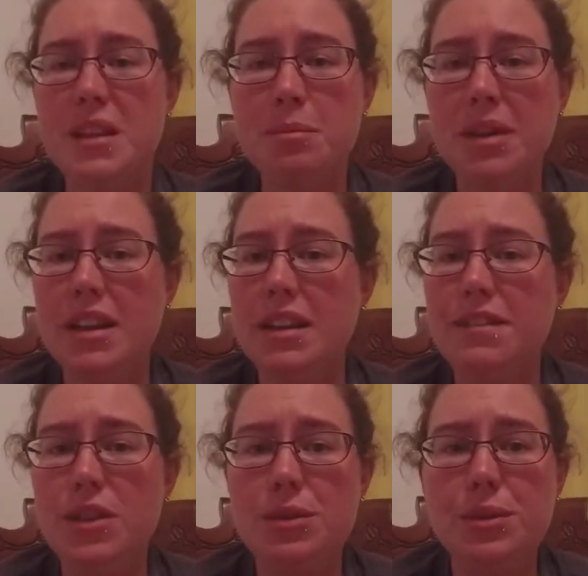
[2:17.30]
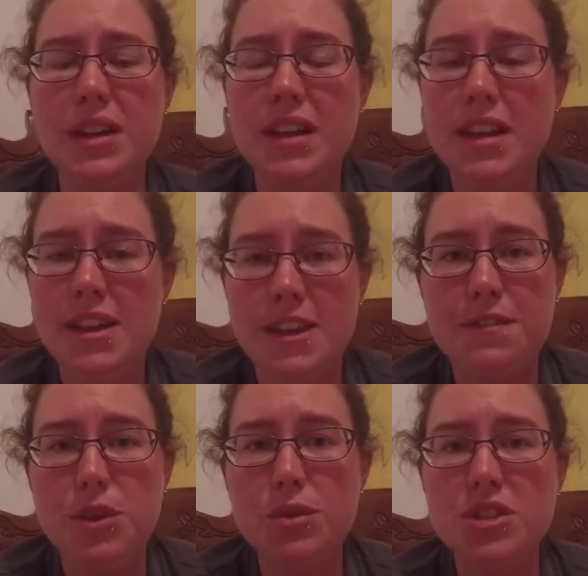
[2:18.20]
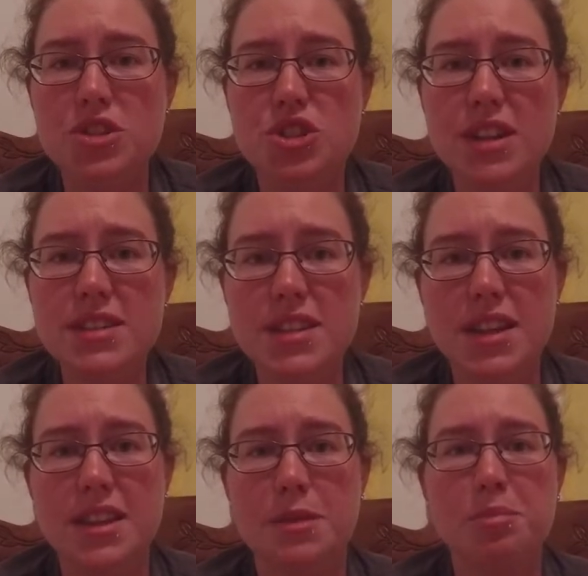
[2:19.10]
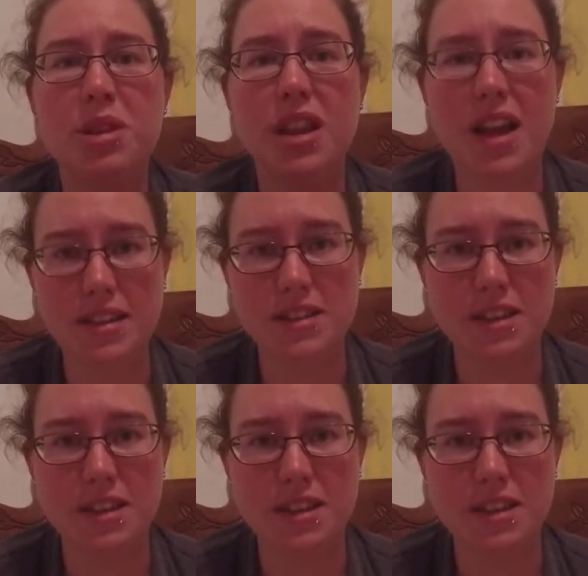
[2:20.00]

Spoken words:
But if you were to just take the plot